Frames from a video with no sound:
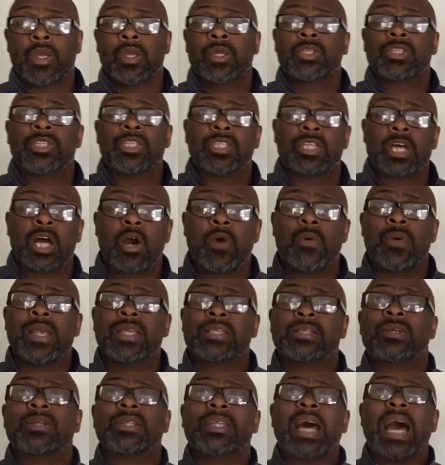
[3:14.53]
She's always
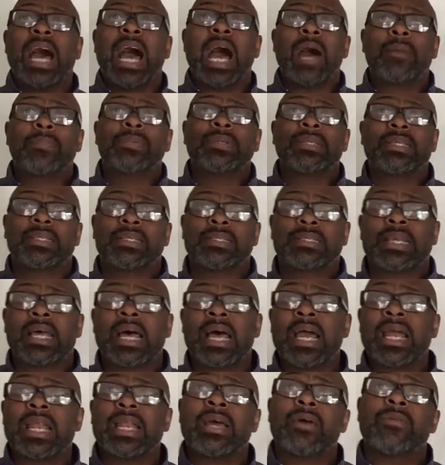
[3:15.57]
on the opposite
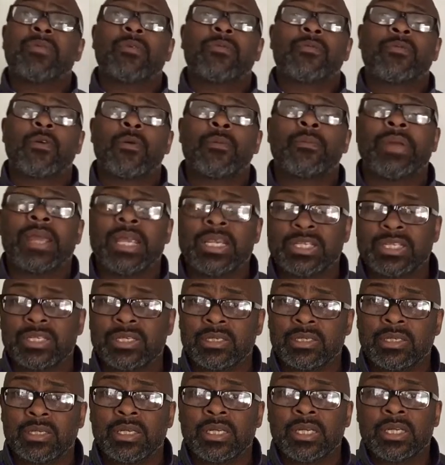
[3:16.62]
side of the
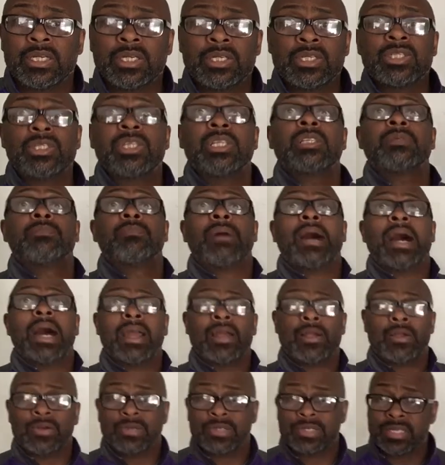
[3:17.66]
formation. She's by
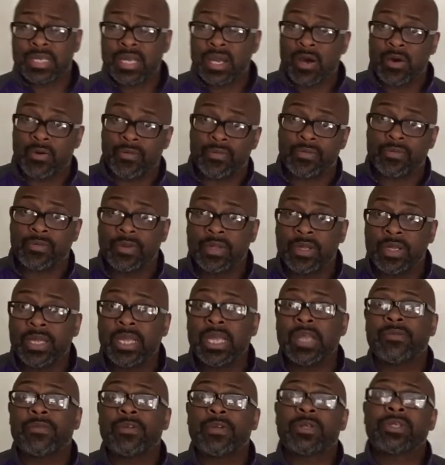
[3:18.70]
herself.
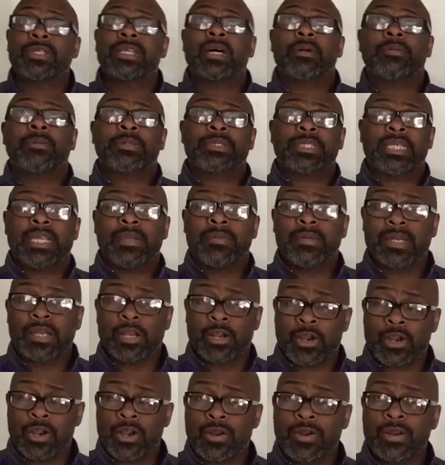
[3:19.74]
If you're double teaming
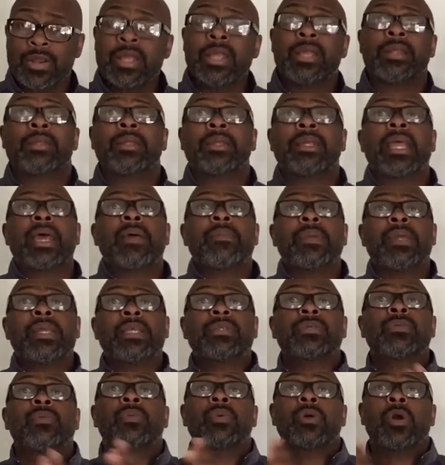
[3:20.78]
her, then that
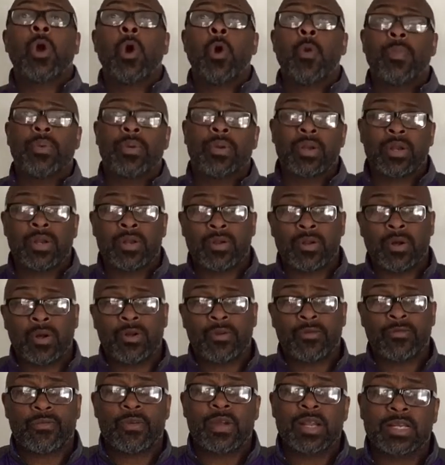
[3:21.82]
means we're open on the
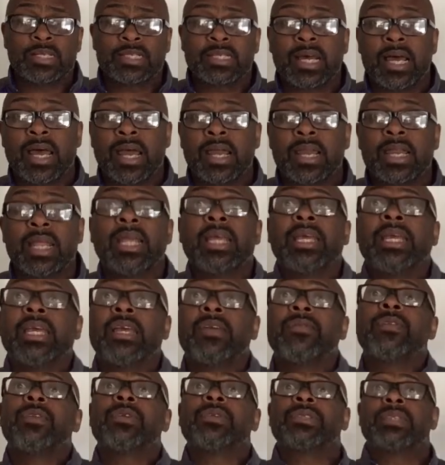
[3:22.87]
front side.
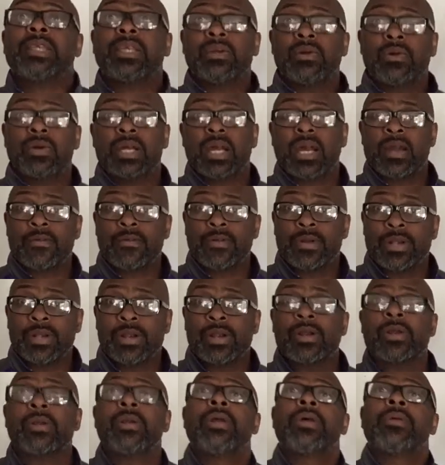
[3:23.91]
If you're single covering
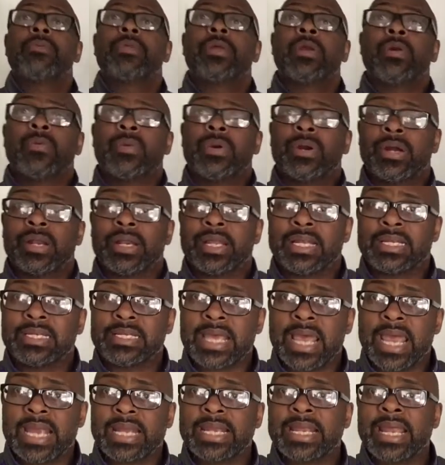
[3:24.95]
her, then we're going to
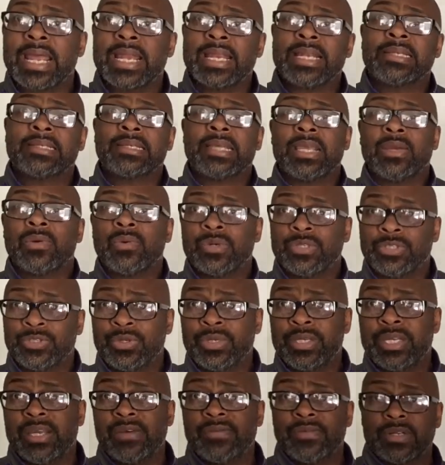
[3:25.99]
attack that and take what you
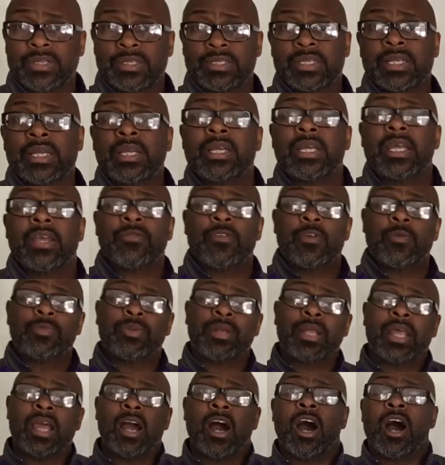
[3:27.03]
give us. If you
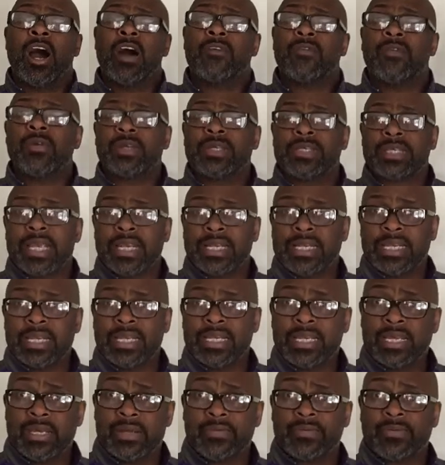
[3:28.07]
play off, we'll take the
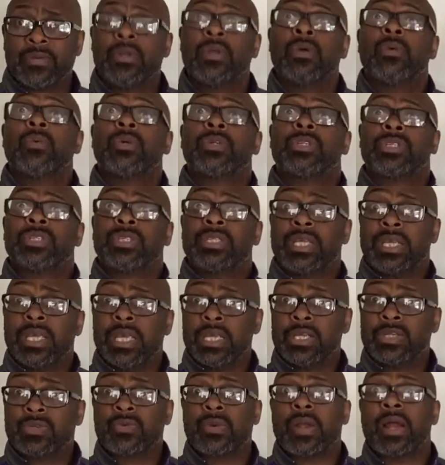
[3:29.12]
give, which is the
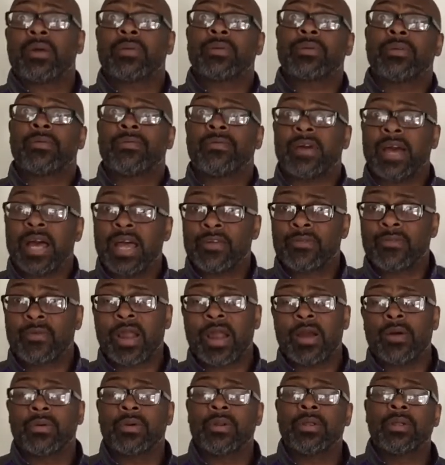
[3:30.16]
hitch route, the 5
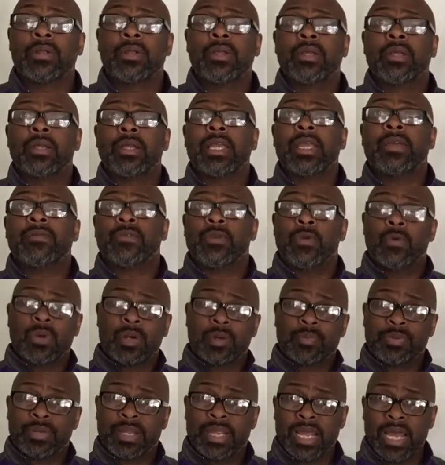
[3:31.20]
route. If you want
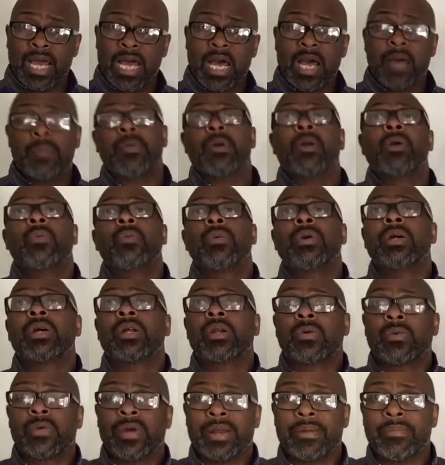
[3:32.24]
to play up, we're going
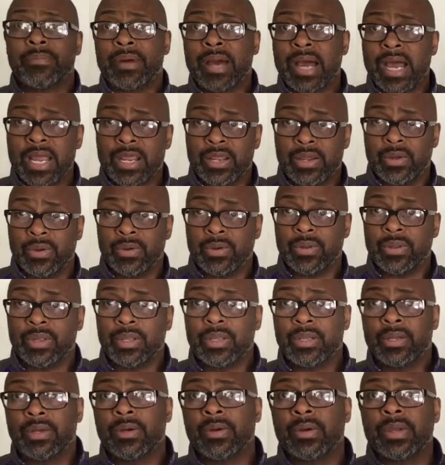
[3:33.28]
to run by you.
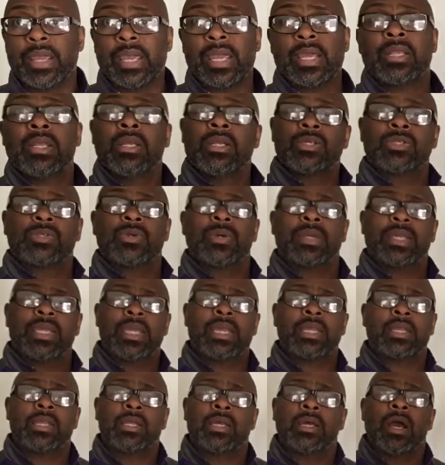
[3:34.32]
Okay? So
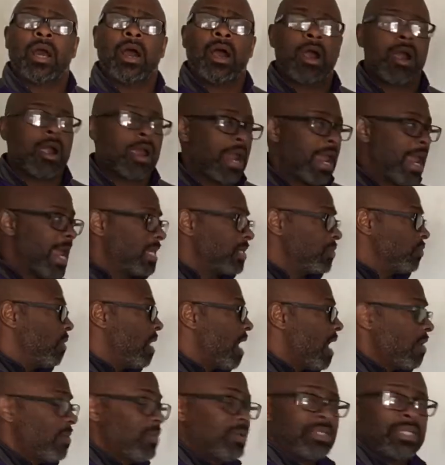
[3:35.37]
again, our
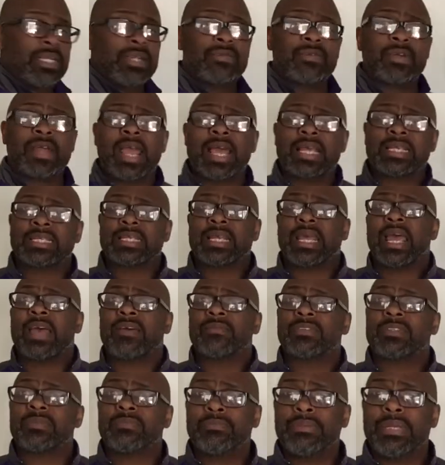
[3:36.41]
XY receiver has to have
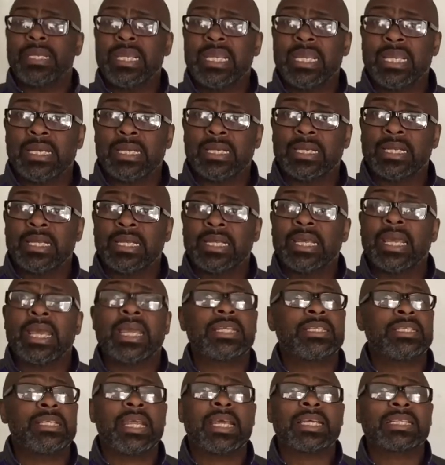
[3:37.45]
speed, and
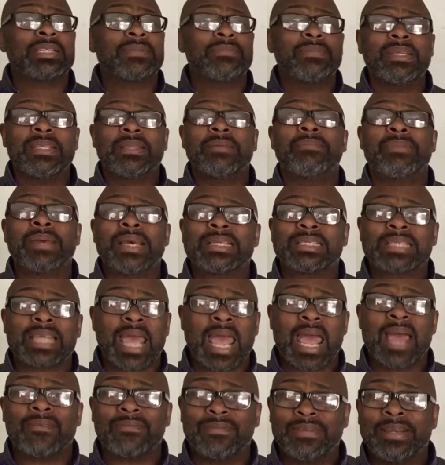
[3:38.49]
she has to be the best
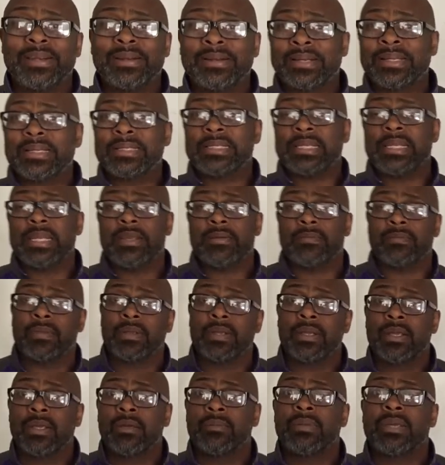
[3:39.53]
athlete on the team,
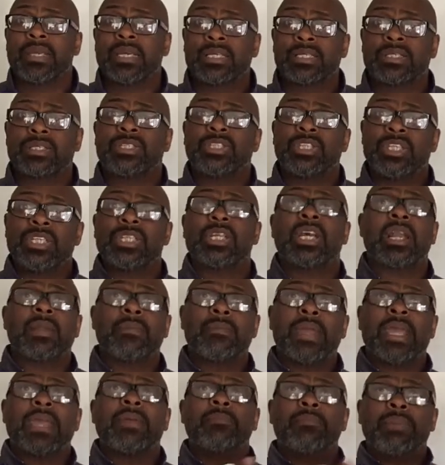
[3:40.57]
because she's going to
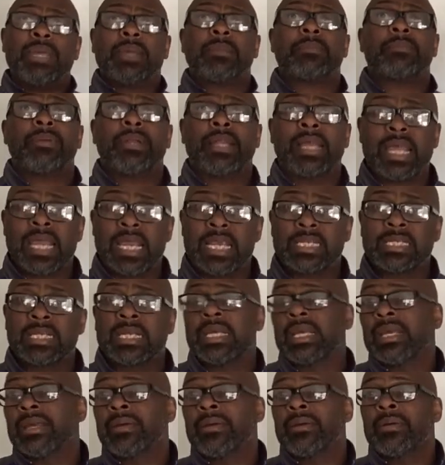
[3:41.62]
make big plays
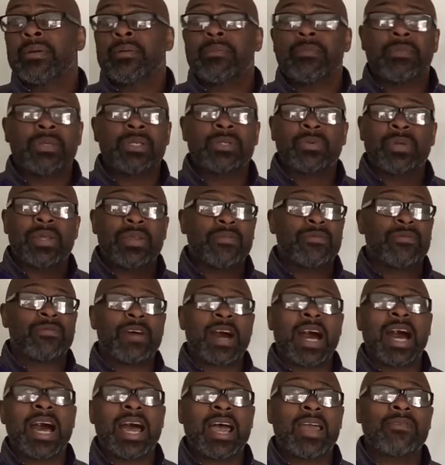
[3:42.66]
between
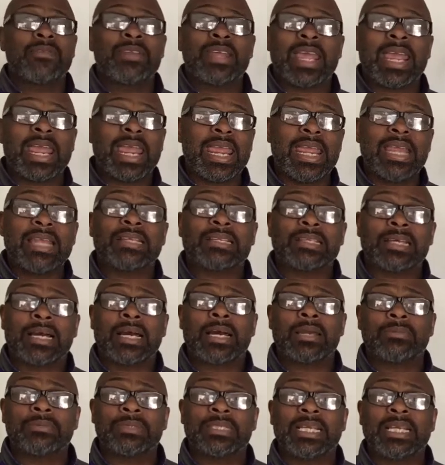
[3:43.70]
5 to 8
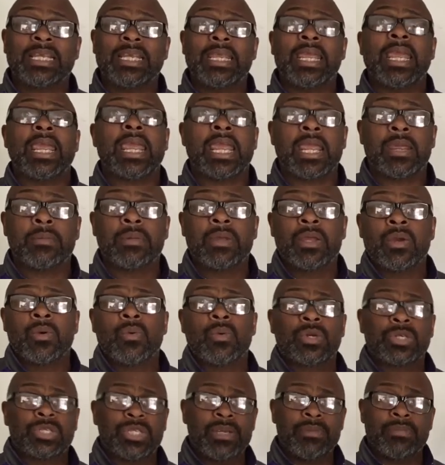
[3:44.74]
times a game,
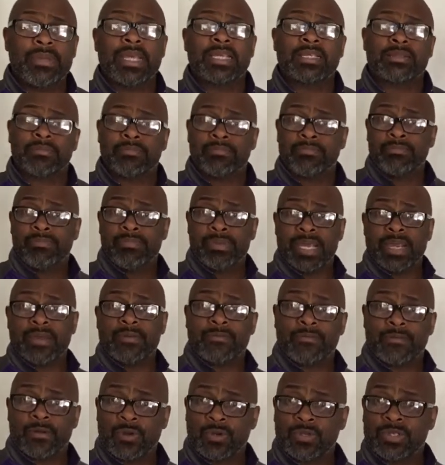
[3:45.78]
where she makes some big
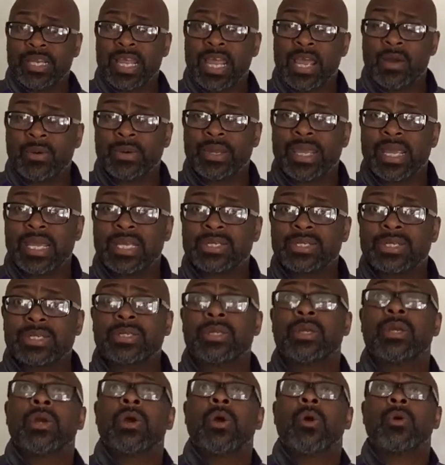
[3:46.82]
first down catches
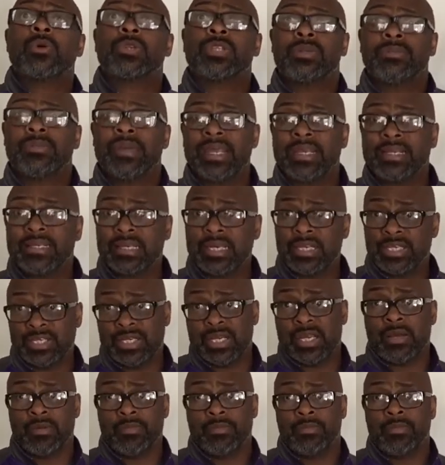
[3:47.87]
or she makes
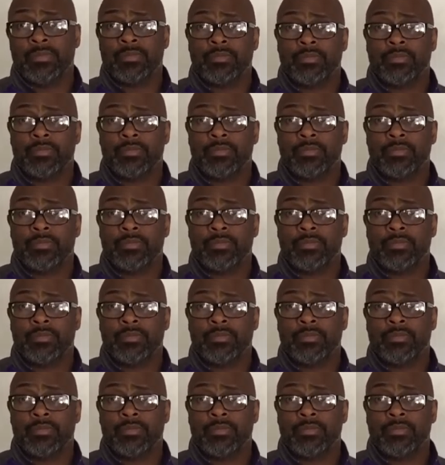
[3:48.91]
touchdown